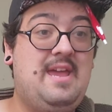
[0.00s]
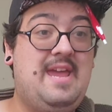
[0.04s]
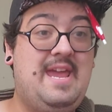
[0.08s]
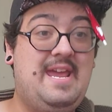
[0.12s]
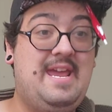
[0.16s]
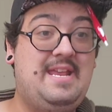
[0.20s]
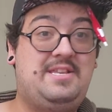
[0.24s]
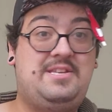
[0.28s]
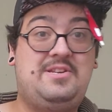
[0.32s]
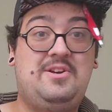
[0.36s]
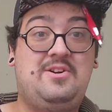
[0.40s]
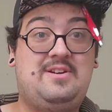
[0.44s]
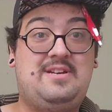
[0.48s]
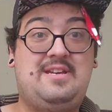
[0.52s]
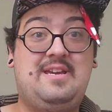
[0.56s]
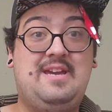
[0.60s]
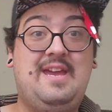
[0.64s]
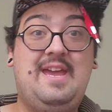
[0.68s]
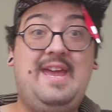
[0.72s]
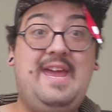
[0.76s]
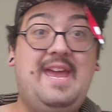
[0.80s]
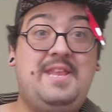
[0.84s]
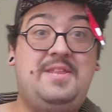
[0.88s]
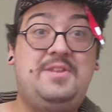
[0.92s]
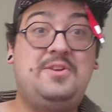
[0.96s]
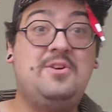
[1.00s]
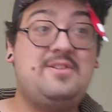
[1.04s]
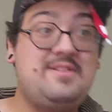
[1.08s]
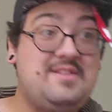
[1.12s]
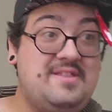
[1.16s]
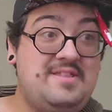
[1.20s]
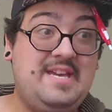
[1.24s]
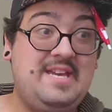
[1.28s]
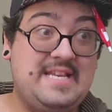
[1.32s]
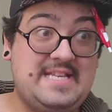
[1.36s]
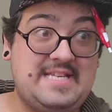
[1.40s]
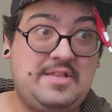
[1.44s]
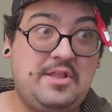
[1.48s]
it took
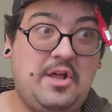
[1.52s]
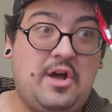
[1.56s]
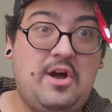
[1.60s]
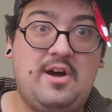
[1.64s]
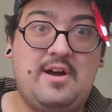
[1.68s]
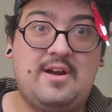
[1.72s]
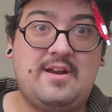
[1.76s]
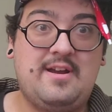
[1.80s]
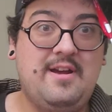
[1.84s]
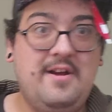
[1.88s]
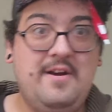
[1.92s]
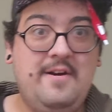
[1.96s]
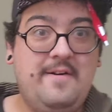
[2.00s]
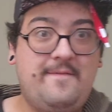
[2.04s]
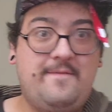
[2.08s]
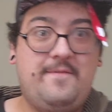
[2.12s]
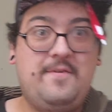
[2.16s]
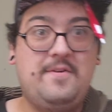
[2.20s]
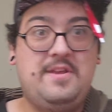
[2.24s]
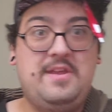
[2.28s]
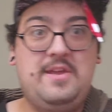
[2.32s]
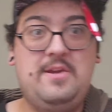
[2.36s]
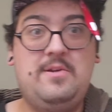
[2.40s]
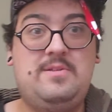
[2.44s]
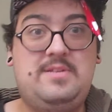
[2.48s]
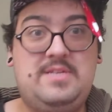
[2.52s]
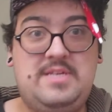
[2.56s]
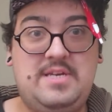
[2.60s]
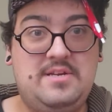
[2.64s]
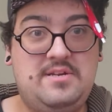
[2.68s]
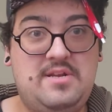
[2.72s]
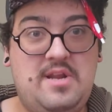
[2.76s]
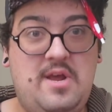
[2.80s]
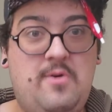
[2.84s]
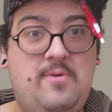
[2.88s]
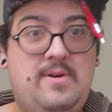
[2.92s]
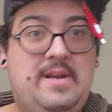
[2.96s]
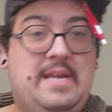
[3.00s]
this long for you to
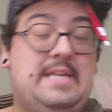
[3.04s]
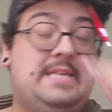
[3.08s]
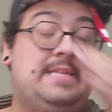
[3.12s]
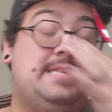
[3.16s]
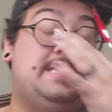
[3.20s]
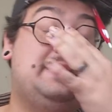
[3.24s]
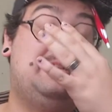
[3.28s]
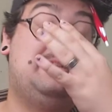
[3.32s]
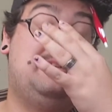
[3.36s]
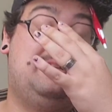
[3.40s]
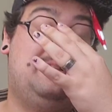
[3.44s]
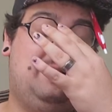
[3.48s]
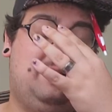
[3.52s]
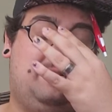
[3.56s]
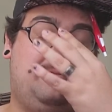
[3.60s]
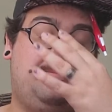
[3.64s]
notice,